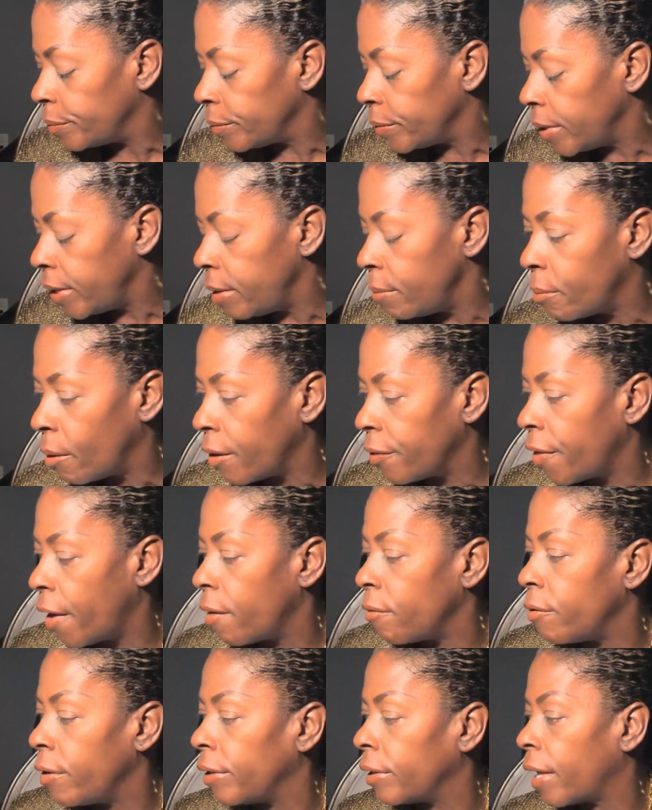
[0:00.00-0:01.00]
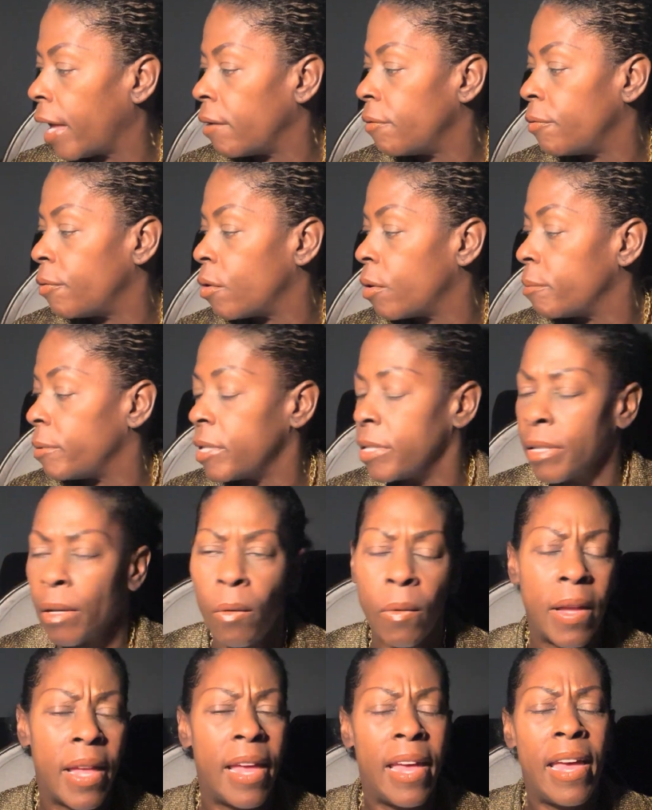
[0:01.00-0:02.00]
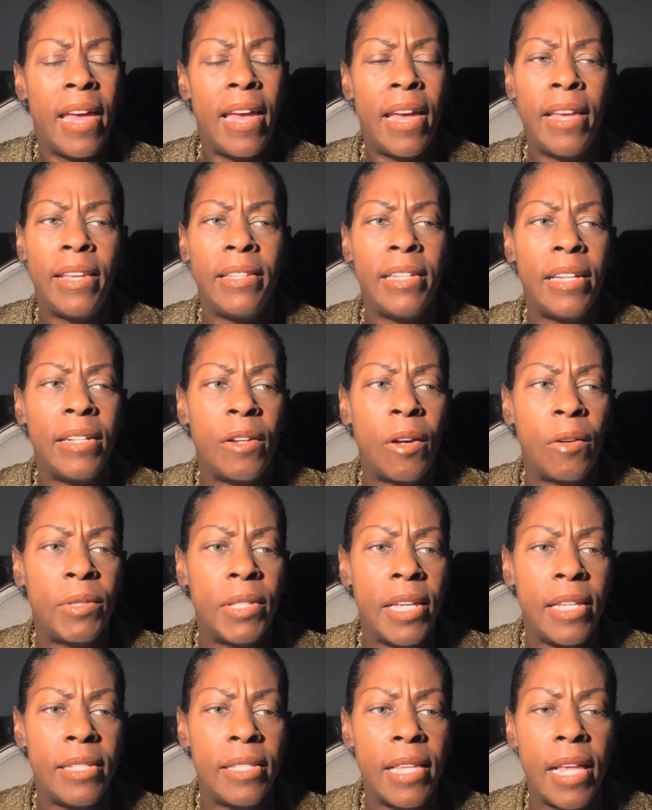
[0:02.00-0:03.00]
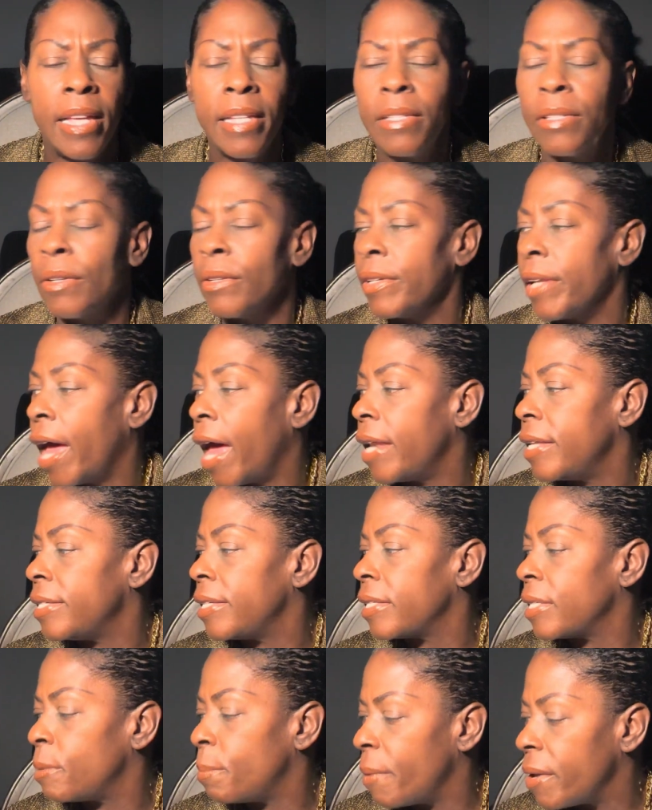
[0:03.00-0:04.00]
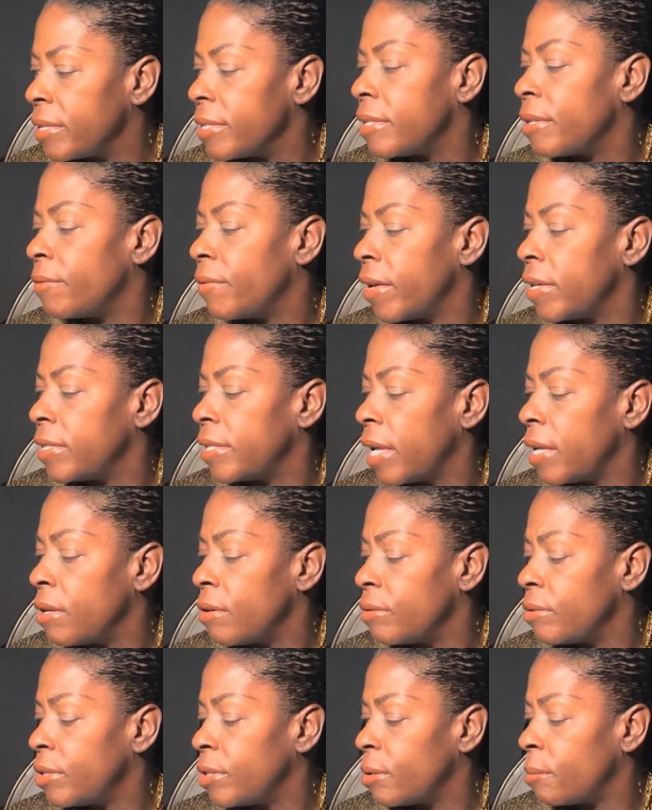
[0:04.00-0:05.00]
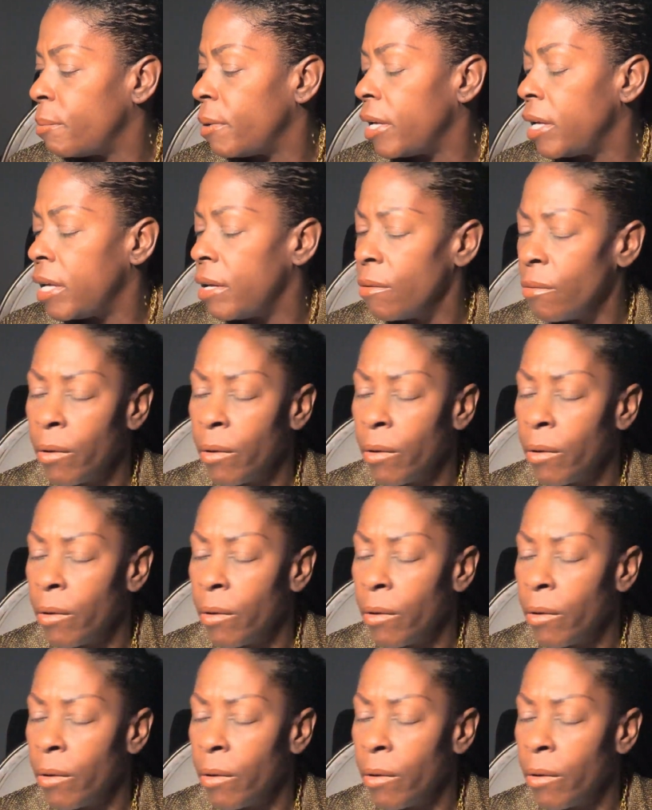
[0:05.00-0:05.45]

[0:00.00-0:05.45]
he bought that ring light for me. So, these things are not as expensive as they used to be.